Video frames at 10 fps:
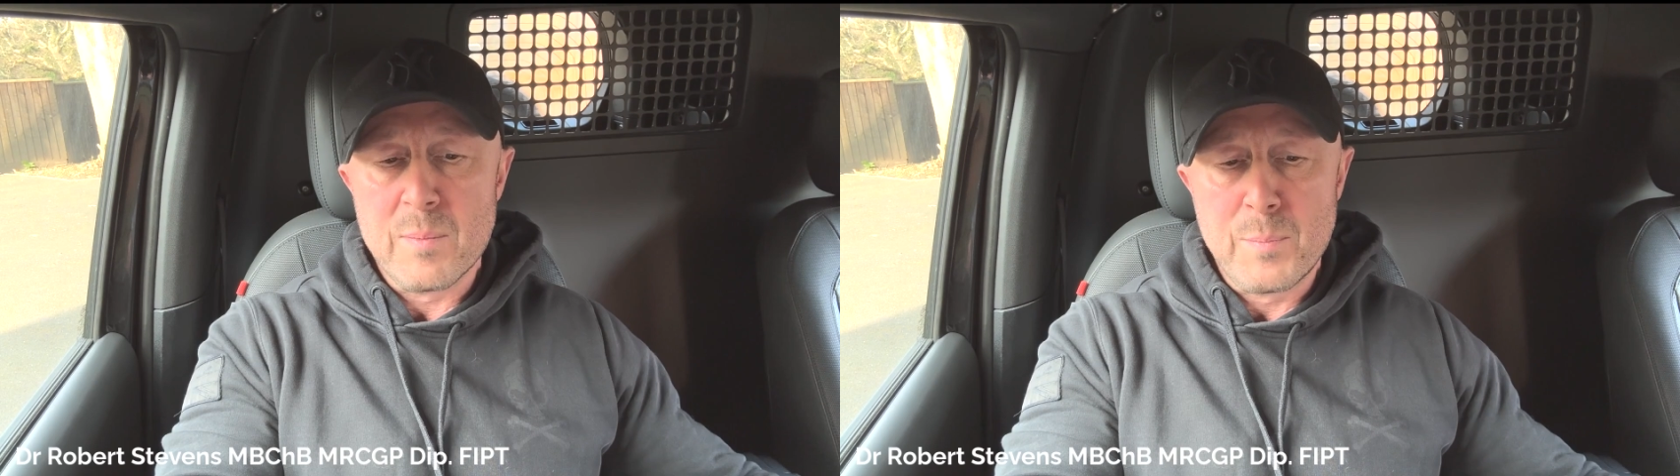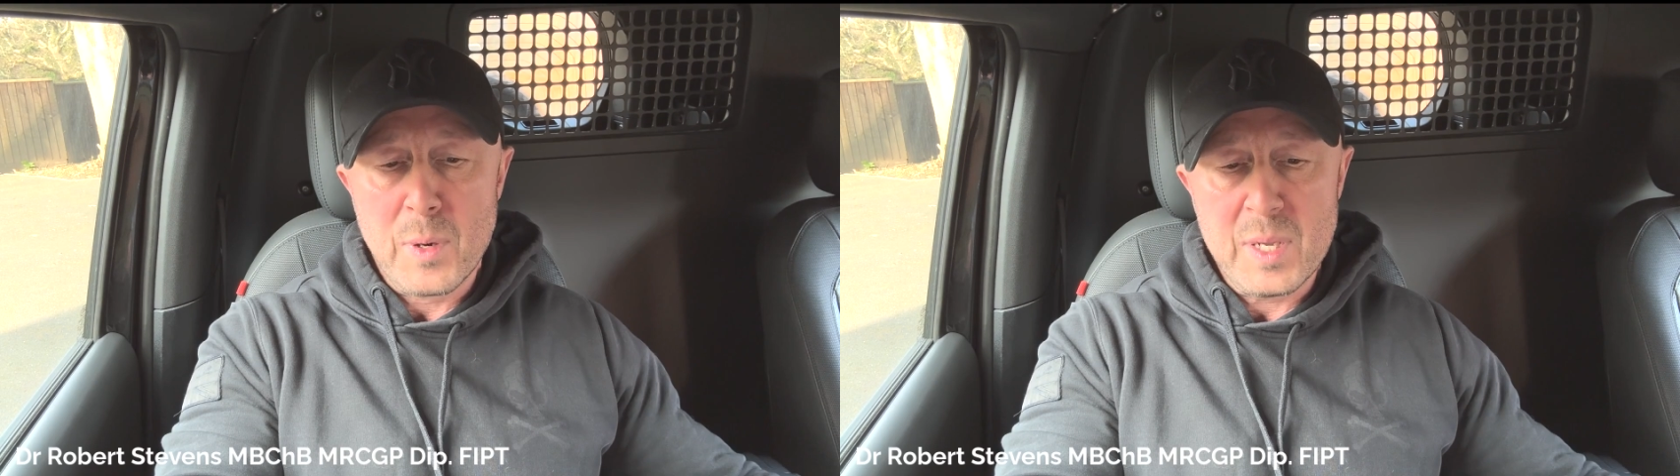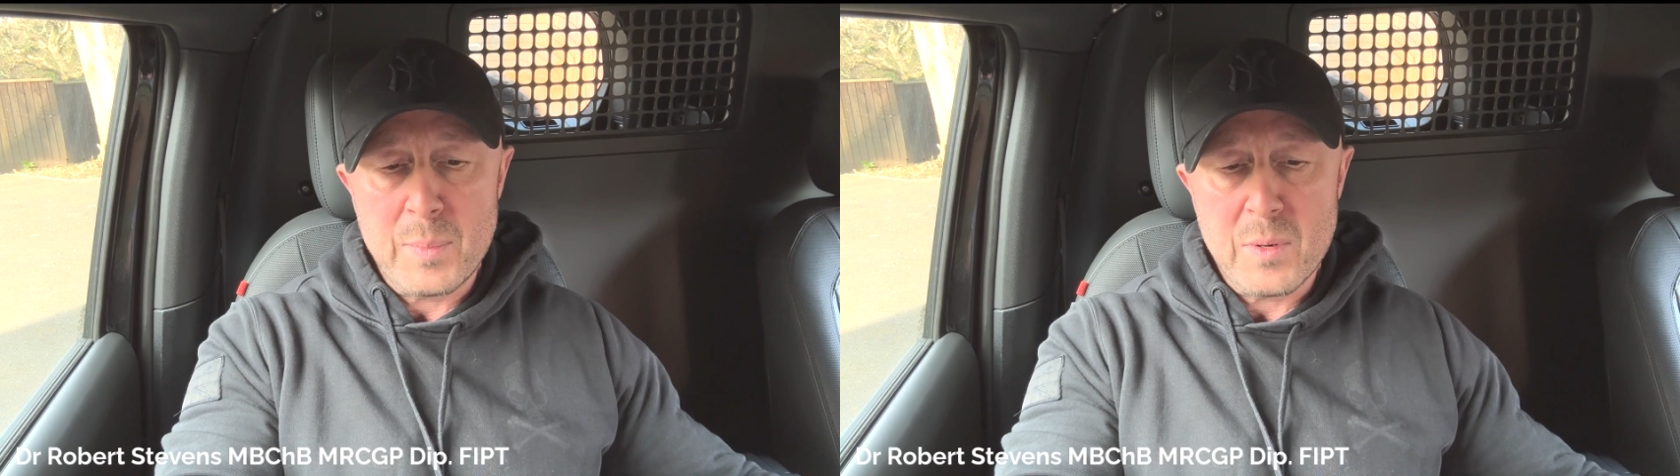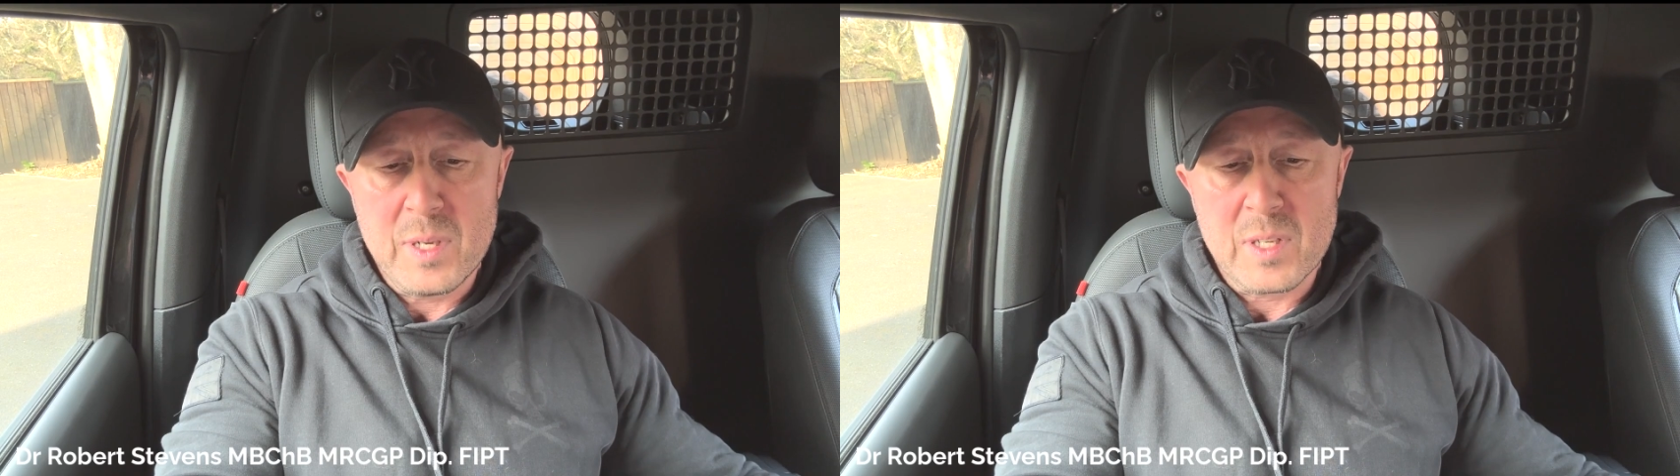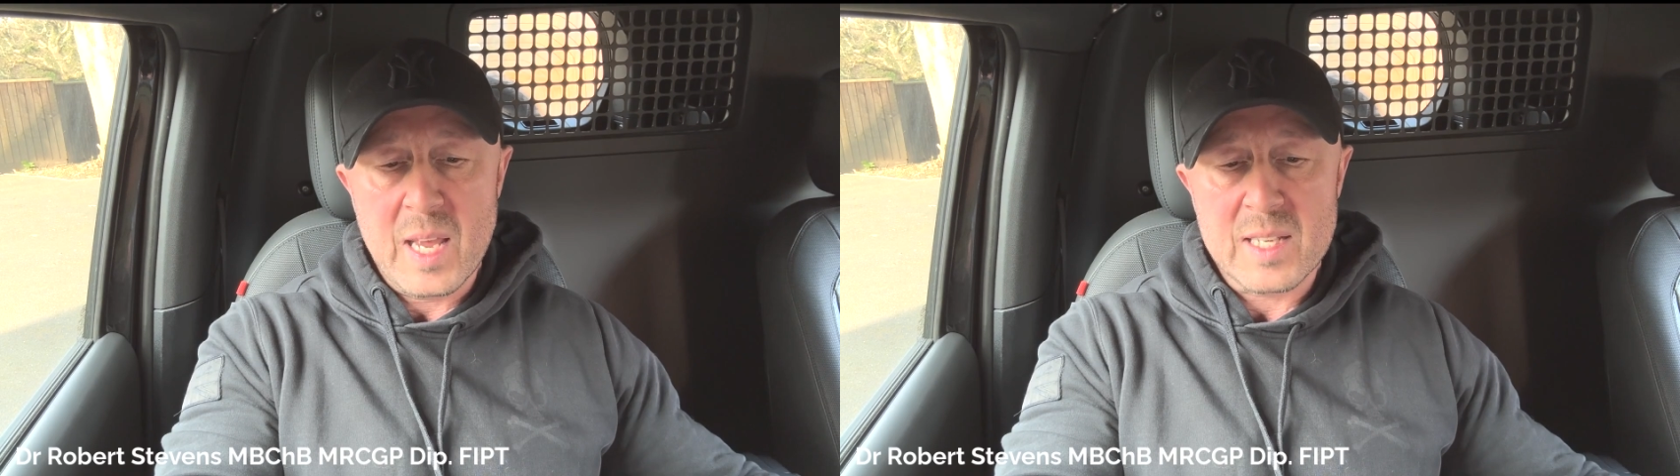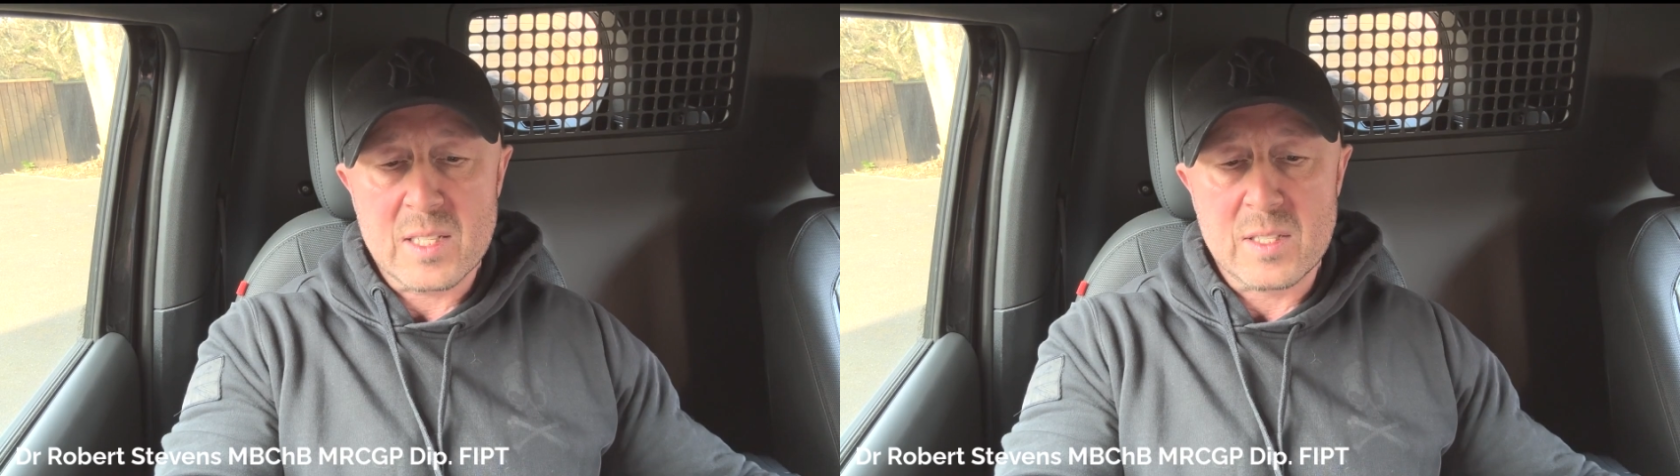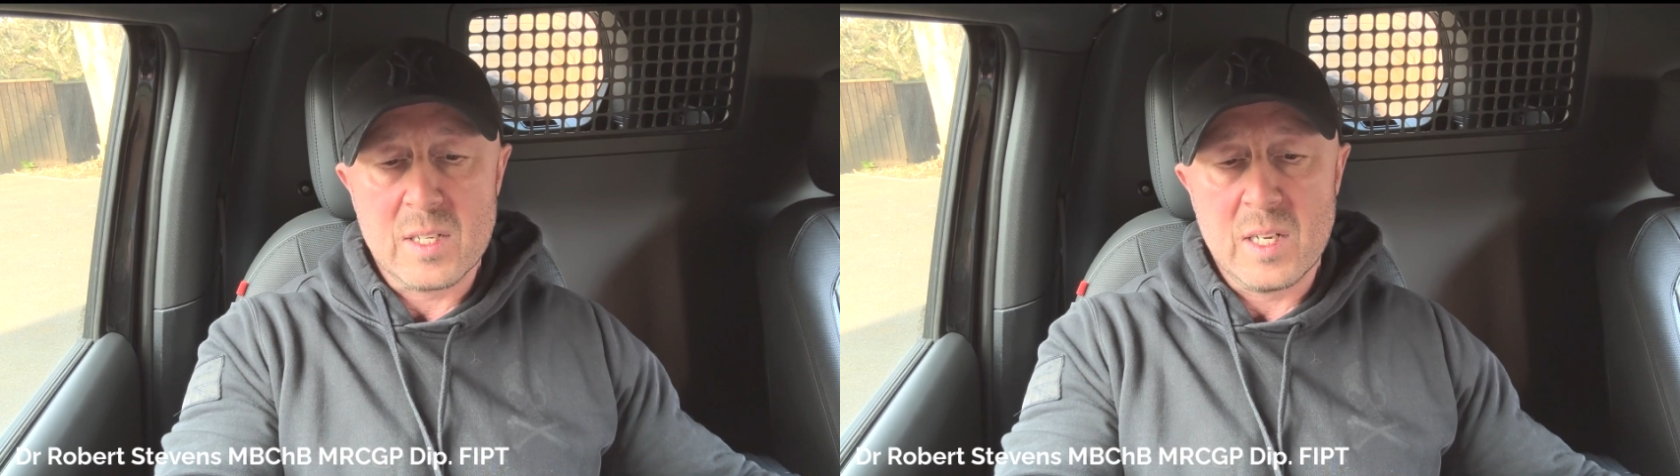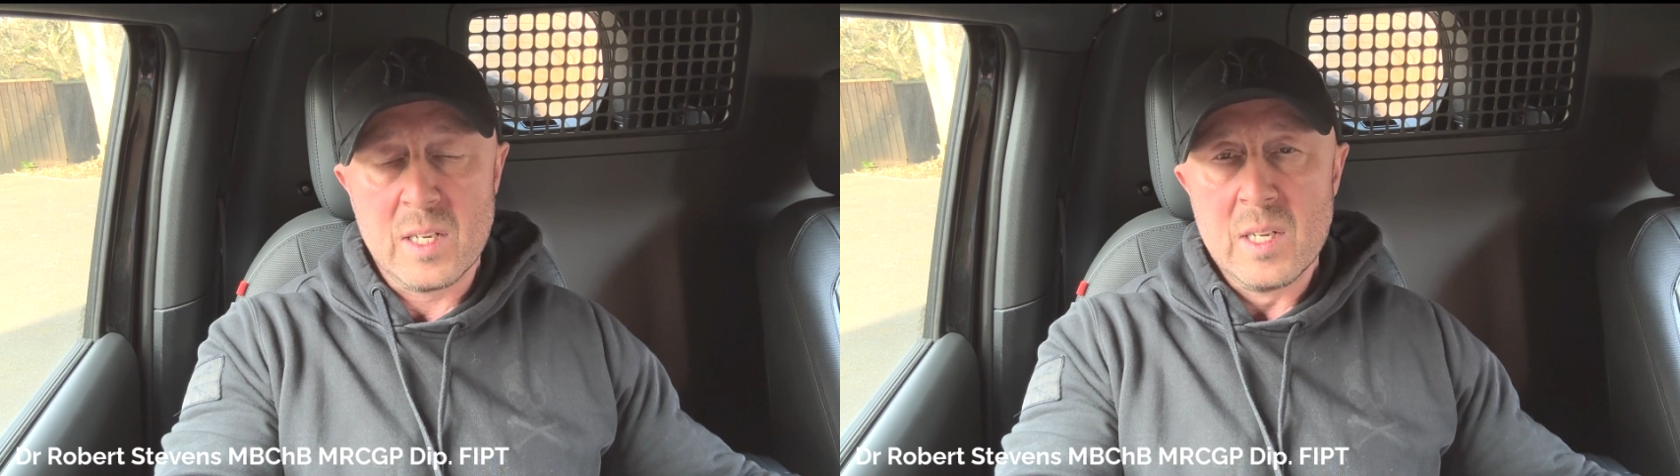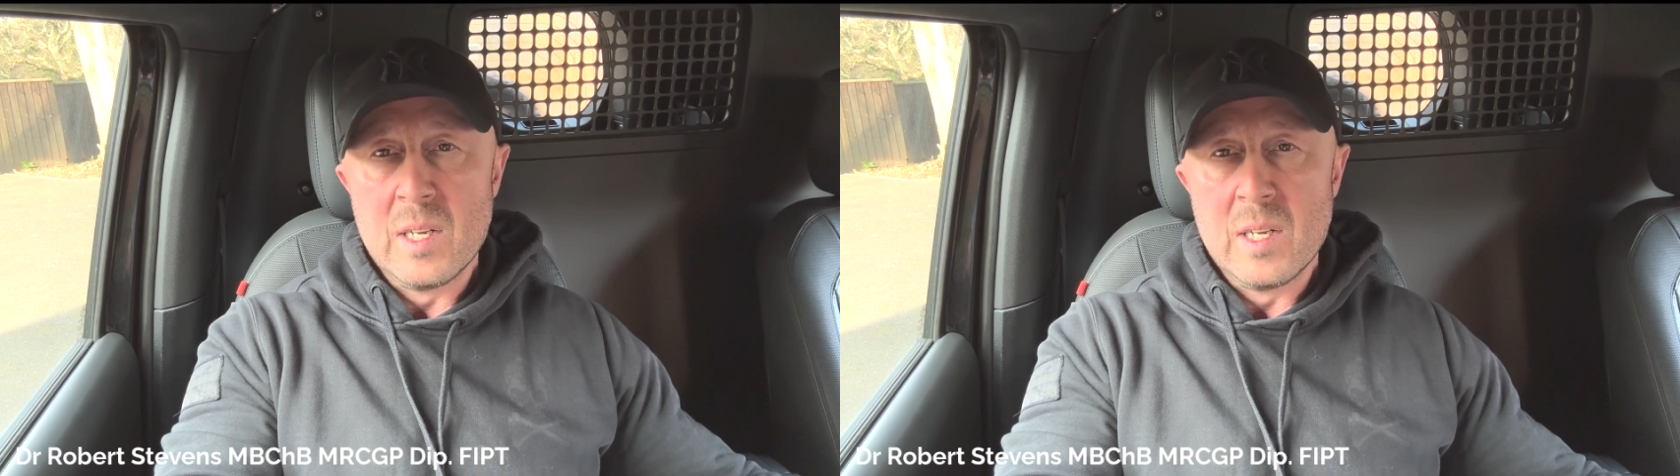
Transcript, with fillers: bodybuilding-esque diet